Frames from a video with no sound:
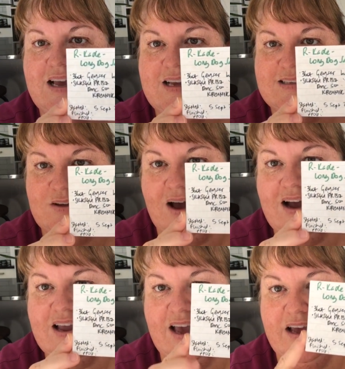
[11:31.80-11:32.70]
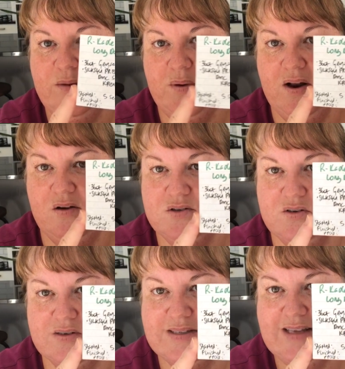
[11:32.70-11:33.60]
So R-Kade by Long
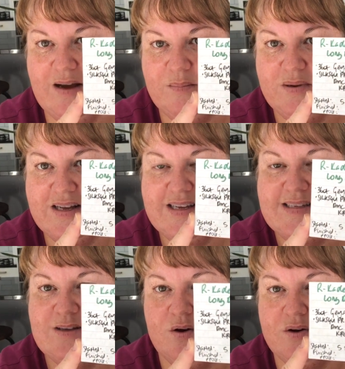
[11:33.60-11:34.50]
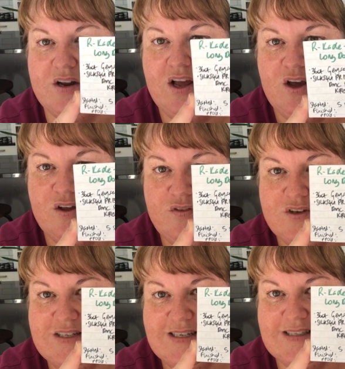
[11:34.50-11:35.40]
Dog Samplers on
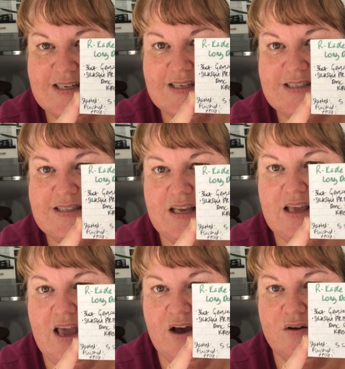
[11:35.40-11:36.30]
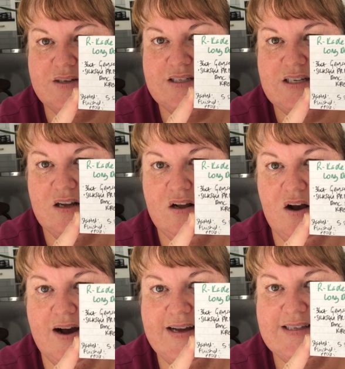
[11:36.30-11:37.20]
36 count
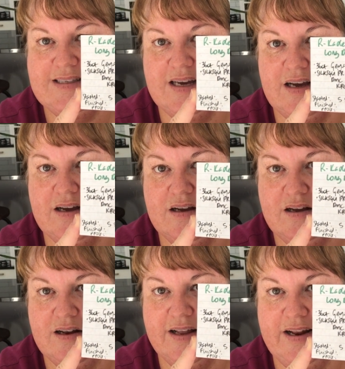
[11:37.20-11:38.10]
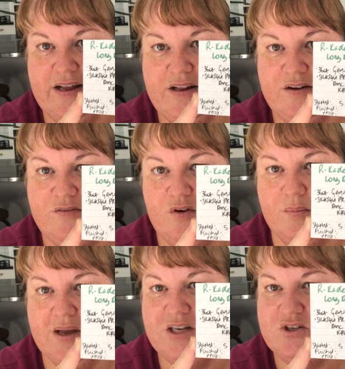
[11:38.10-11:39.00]
Geyser linen from
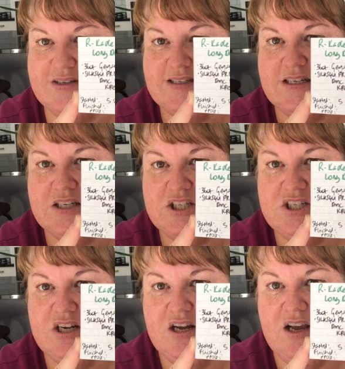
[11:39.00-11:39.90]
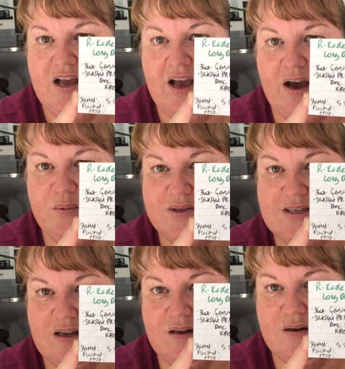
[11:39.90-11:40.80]
Country Stitch. I'm
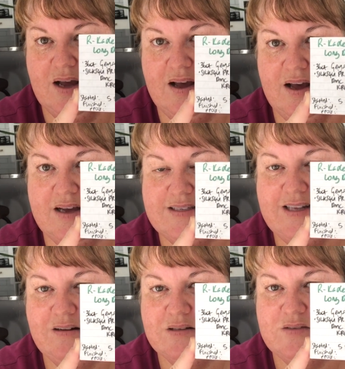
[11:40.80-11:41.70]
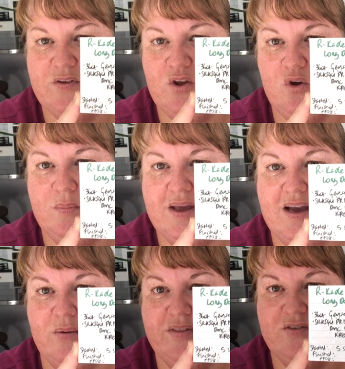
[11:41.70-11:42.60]
using SILKS4U
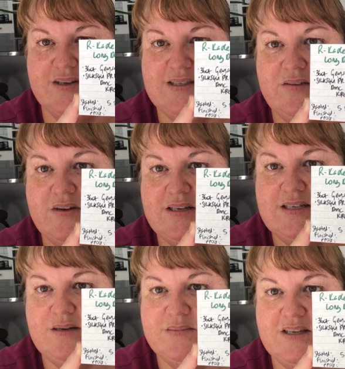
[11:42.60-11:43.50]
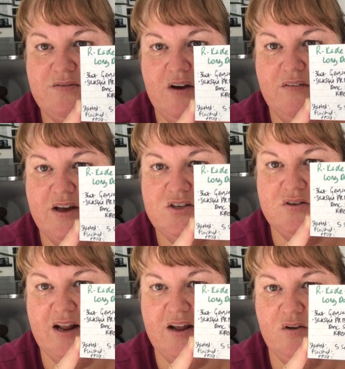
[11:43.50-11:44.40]
PR137, DMC 500
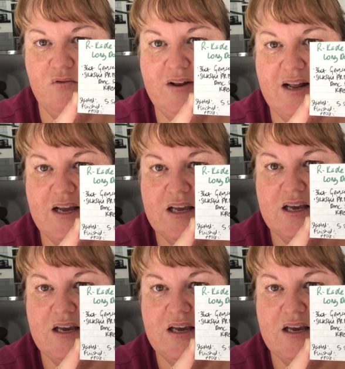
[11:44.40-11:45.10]
and Kreinik